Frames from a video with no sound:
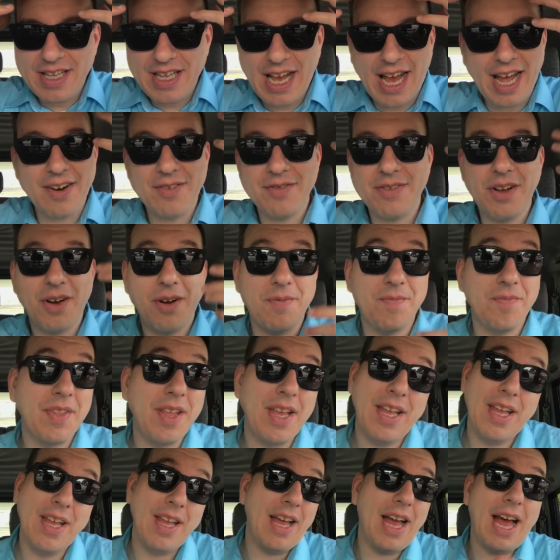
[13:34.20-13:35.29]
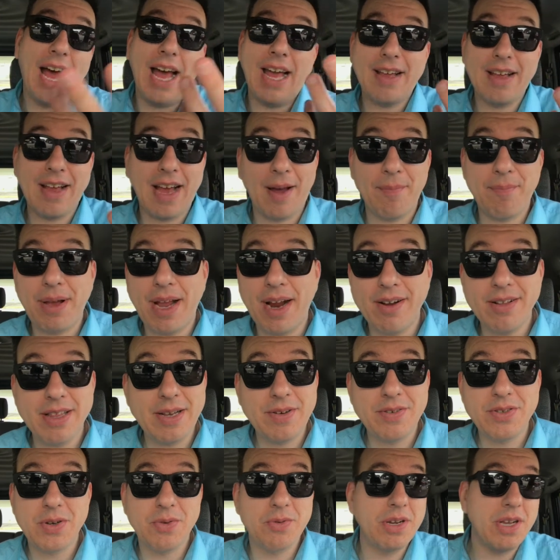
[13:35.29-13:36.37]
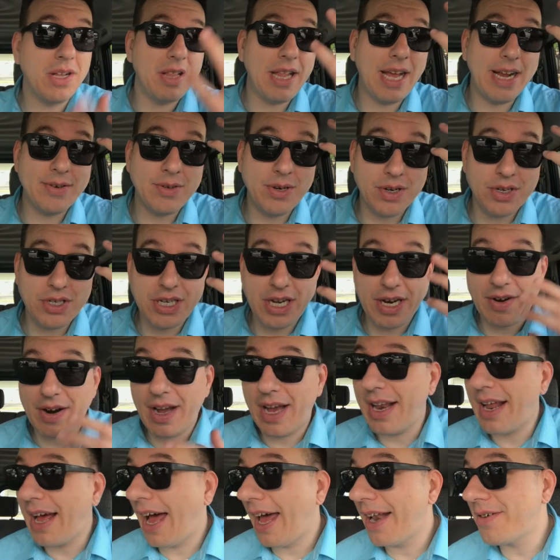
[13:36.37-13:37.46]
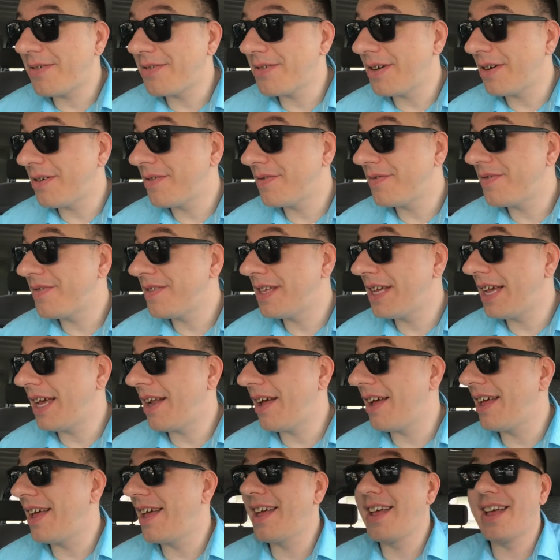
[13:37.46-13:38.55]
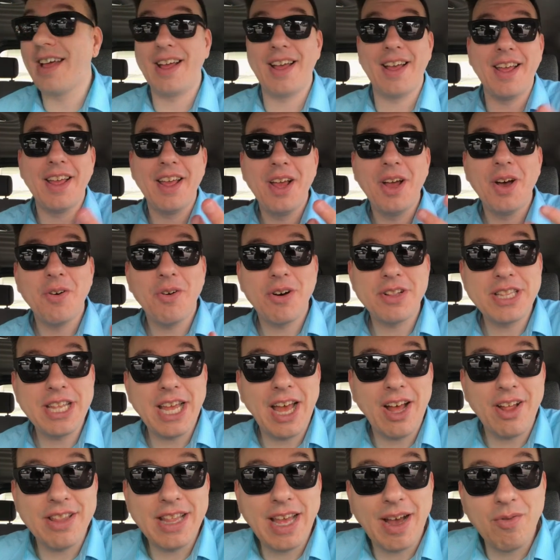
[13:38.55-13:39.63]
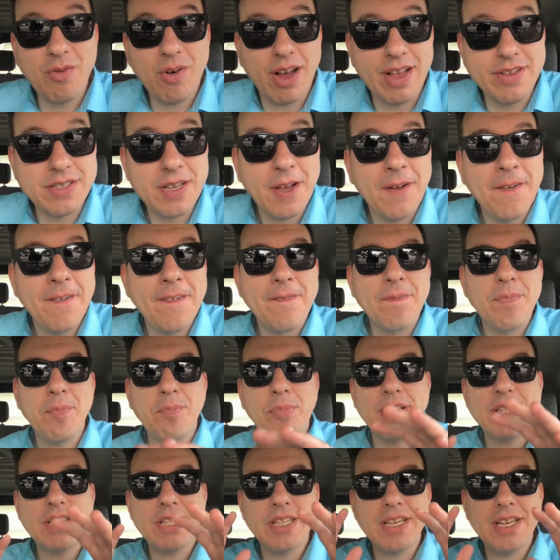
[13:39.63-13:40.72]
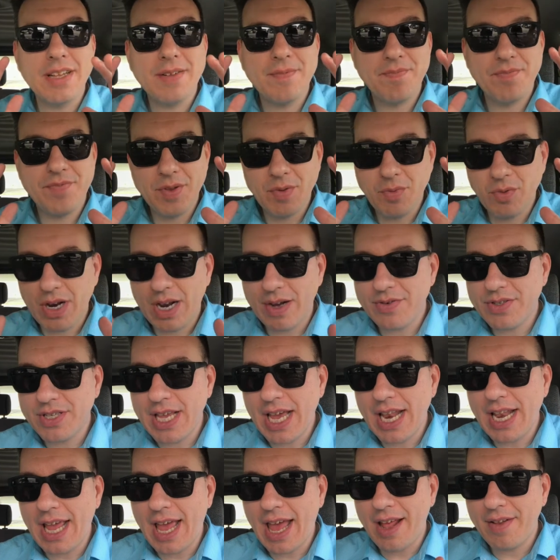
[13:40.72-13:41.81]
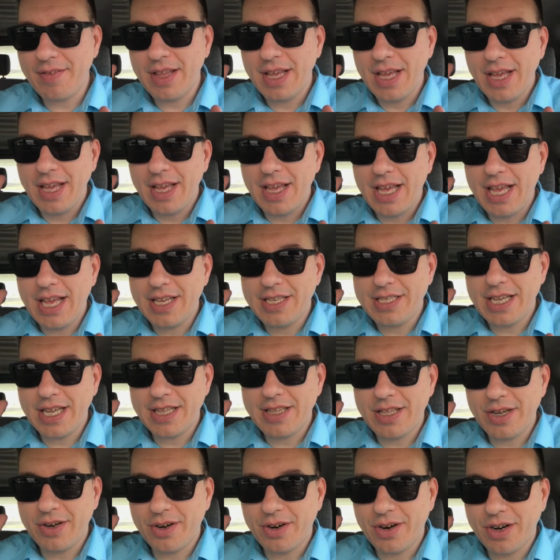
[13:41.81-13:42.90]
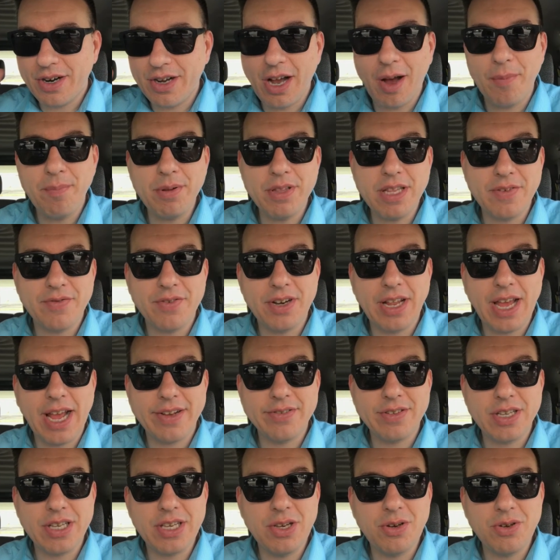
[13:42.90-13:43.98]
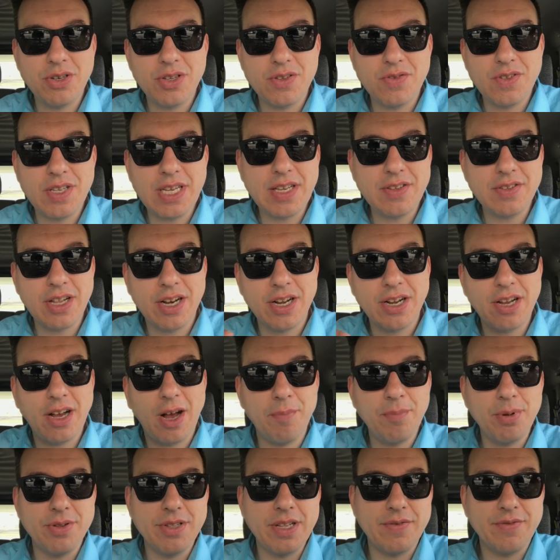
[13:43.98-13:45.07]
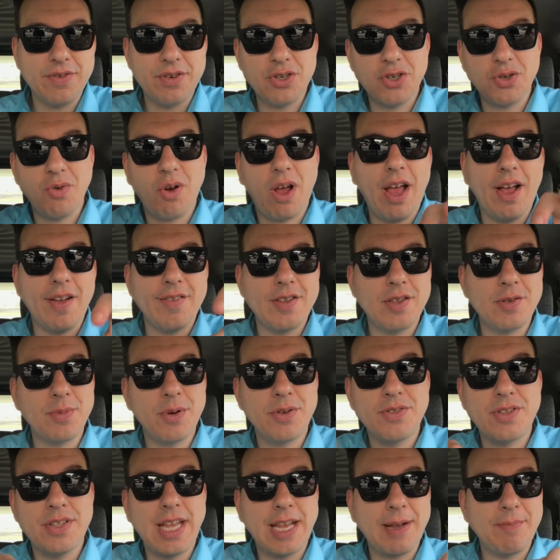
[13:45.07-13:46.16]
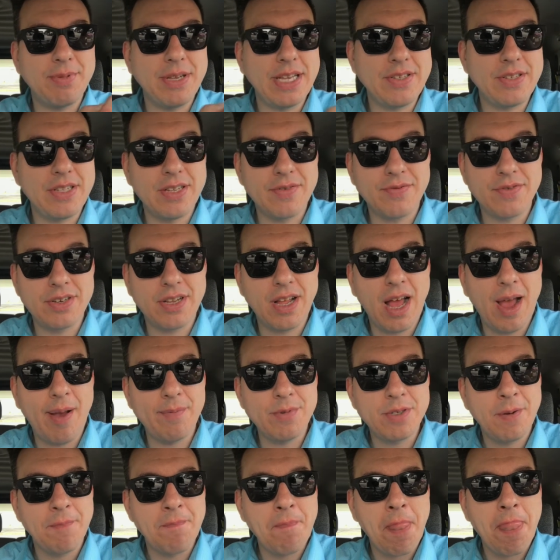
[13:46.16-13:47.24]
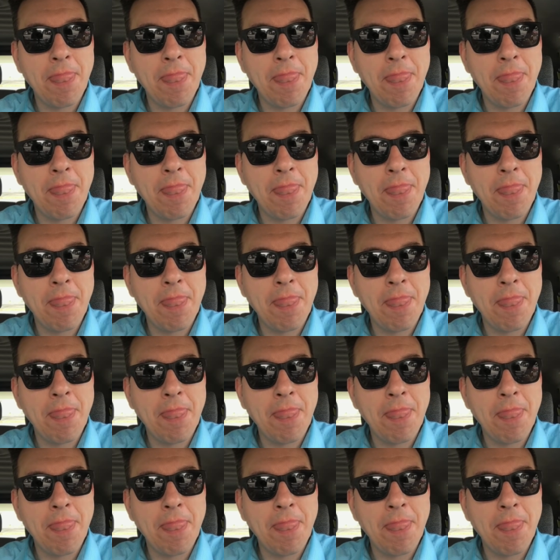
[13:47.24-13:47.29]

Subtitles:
I don't know. Apparently it was a real electric chair. I don't know if, you know, what the hell that was. But what I was getting at is that there are a couple different execution scenes and a couple different trials that's supposed to take place at different times.